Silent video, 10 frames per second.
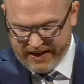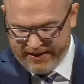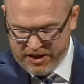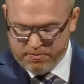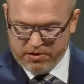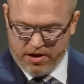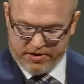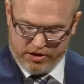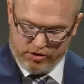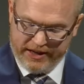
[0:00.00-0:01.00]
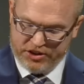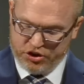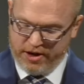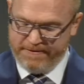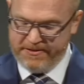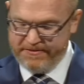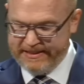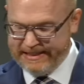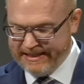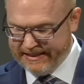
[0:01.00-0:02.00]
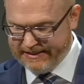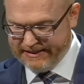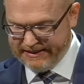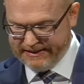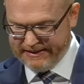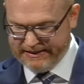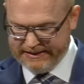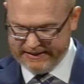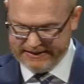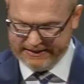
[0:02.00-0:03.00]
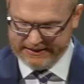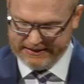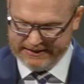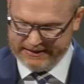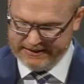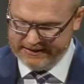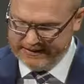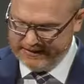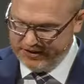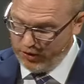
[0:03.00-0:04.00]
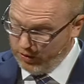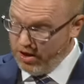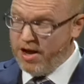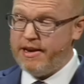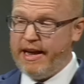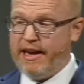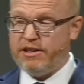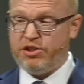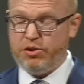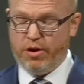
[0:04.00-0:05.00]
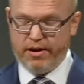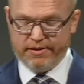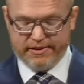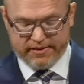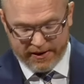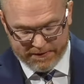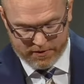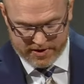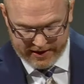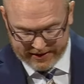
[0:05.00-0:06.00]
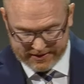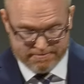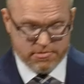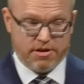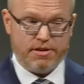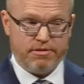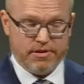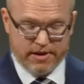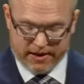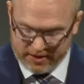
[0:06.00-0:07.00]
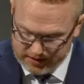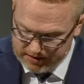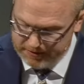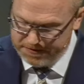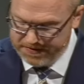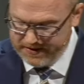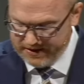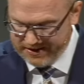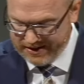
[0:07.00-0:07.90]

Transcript: and that you belong to Christ, John 15, 19. So long as you aren't suffering as a murderer, a thief,